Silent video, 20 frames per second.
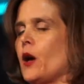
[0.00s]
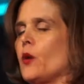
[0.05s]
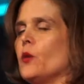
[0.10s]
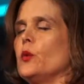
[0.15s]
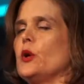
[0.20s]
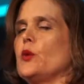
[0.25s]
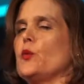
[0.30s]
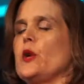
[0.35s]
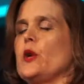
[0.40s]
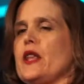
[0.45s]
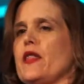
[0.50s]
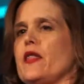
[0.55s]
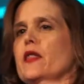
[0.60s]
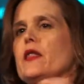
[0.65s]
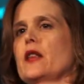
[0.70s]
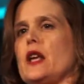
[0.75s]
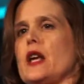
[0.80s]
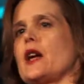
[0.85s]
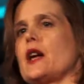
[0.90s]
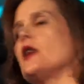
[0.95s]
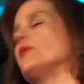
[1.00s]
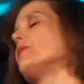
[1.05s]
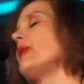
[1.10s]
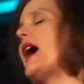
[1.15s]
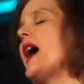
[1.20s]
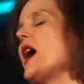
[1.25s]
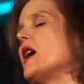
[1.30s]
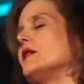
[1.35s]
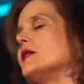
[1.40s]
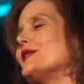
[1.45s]
When we think
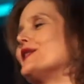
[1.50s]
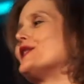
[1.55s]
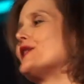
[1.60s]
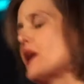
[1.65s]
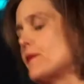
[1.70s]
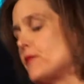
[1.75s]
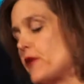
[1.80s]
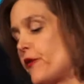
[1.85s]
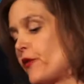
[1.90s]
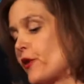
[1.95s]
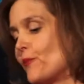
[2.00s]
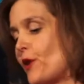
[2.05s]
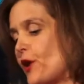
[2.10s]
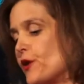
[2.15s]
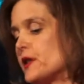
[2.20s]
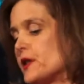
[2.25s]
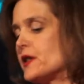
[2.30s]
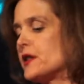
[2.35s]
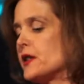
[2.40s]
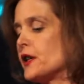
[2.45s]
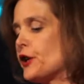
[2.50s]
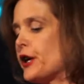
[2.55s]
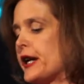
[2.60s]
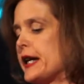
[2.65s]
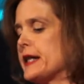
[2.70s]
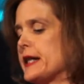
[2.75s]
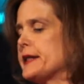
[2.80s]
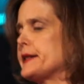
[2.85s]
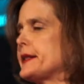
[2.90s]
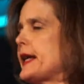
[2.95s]
about some of the most
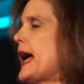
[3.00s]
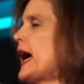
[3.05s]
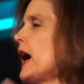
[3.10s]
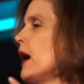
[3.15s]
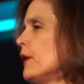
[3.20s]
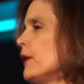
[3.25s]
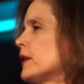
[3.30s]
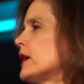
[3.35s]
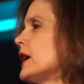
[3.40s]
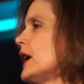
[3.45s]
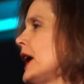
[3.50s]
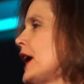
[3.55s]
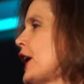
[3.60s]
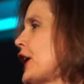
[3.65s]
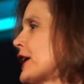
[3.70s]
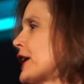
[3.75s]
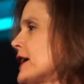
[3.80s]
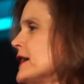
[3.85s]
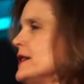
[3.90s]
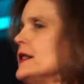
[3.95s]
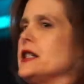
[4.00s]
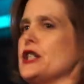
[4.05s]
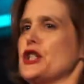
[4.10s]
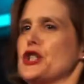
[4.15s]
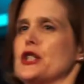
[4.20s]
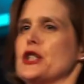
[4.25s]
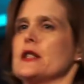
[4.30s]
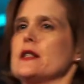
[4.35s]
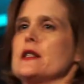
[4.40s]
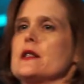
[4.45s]
serious healthcare
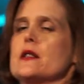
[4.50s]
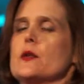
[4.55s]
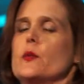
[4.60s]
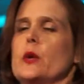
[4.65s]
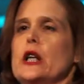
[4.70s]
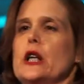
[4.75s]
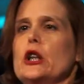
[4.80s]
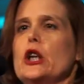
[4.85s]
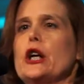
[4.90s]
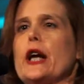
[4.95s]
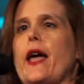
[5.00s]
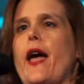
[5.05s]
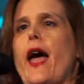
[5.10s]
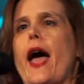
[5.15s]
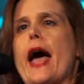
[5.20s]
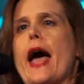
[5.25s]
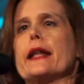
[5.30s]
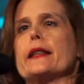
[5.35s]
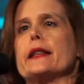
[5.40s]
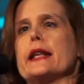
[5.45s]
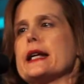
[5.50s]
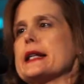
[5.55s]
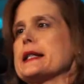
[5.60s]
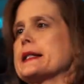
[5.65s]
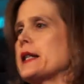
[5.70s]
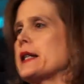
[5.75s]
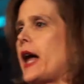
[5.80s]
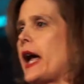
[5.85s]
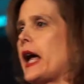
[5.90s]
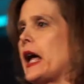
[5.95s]
conditions, we look at
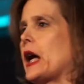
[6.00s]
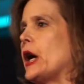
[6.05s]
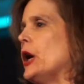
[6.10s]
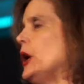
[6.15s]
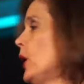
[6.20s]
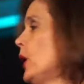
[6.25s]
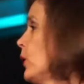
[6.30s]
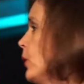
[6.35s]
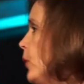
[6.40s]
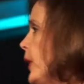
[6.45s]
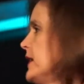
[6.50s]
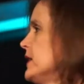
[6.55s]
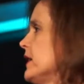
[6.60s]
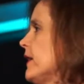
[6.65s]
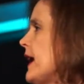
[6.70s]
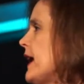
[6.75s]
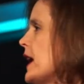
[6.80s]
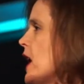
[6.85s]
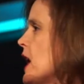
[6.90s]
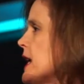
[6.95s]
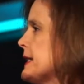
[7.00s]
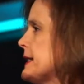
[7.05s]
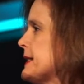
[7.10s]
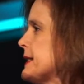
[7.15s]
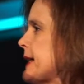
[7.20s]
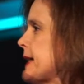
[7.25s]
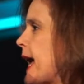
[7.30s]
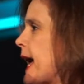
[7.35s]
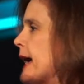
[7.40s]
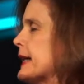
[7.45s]
things like, when do they
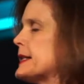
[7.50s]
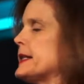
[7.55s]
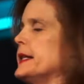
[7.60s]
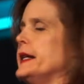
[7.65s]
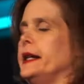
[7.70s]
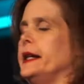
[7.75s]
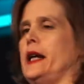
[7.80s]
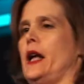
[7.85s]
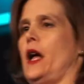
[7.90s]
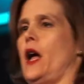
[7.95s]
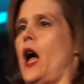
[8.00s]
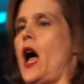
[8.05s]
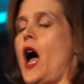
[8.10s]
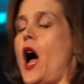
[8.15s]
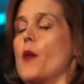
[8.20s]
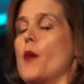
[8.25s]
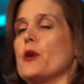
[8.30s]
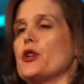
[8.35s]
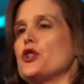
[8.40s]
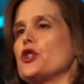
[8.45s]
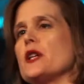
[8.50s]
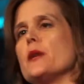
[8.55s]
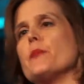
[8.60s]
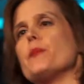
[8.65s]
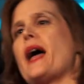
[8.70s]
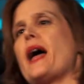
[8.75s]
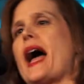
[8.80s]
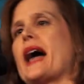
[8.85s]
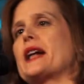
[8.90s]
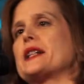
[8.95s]
onset? How much
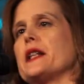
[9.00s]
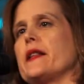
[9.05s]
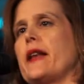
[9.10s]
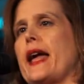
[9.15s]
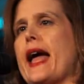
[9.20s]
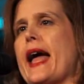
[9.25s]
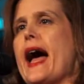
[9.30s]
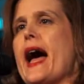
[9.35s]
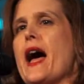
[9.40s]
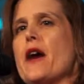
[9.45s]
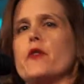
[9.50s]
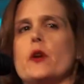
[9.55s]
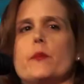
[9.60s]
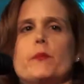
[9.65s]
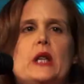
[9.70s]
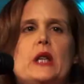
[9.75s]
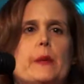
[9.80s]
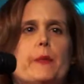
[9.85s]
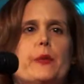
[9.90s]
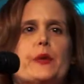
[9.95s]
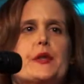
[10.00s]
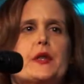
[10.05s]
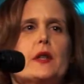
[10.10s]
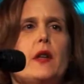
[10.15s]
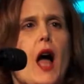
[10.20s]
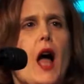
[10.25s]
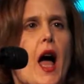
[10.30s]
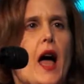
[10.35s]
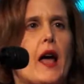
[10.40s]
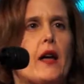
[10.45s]
impact do they have on people's
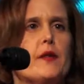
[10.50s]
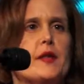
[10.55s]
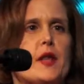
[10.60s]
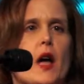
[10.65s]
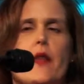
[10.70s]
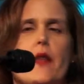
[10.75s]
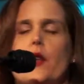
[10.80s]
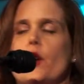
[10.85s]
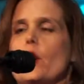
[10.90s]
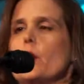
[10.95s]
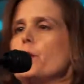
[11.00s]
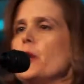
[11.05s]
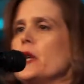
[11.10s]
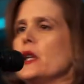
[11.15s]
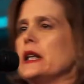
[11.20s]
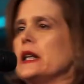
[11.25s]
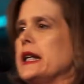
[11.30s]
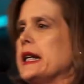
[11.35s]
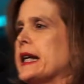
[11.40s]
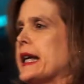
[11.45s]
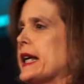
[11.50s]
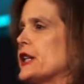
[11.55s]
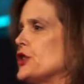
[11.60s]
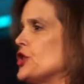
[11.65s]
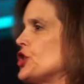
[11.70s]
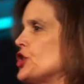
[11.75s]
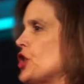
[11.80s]
lives, on their ability to get